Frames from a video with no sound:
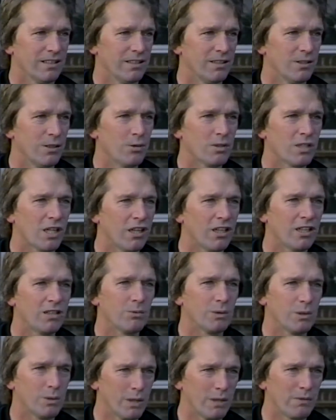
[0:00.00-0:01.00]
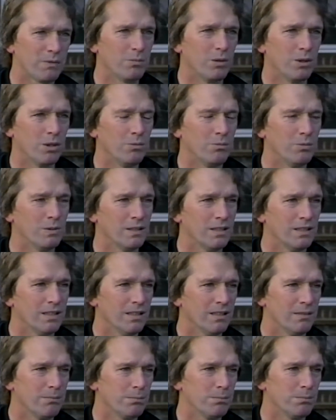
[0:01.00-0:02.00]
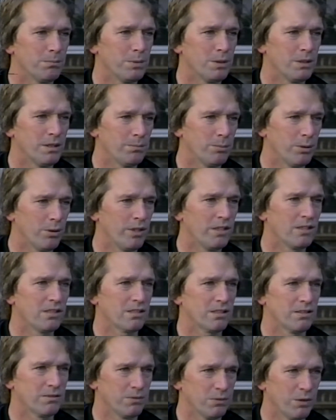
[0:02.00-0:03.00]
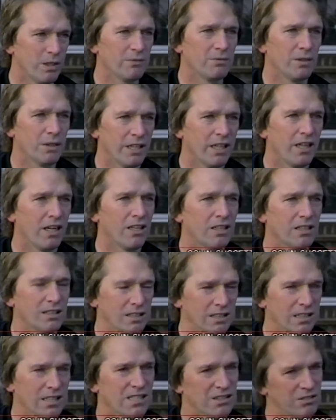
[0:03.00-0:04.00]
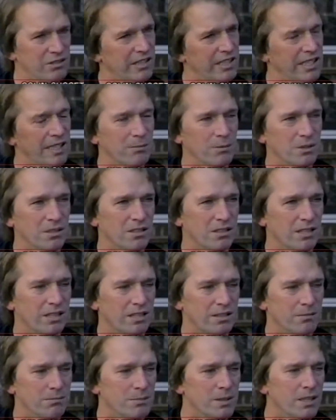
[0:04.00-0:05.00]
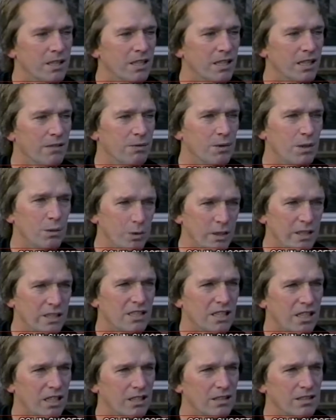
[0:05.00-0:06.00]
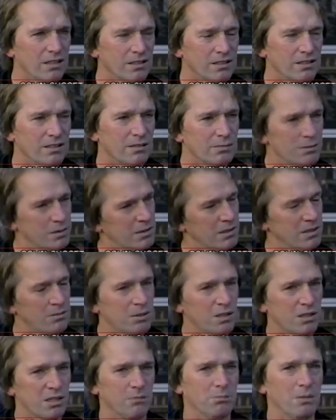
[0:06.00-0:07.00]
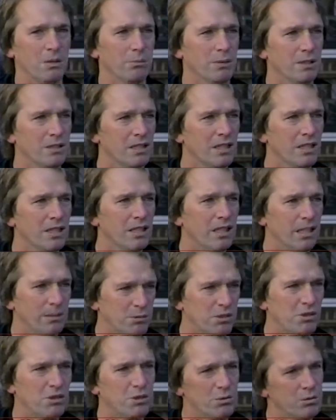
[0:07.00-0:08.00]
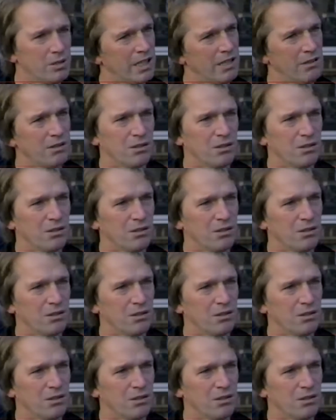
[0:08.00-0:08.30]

They're always hard. We're away from home. But the boys have worked very hard in the last three games. Um, if we work as hard and with as much commitment, I'm sure we'll get a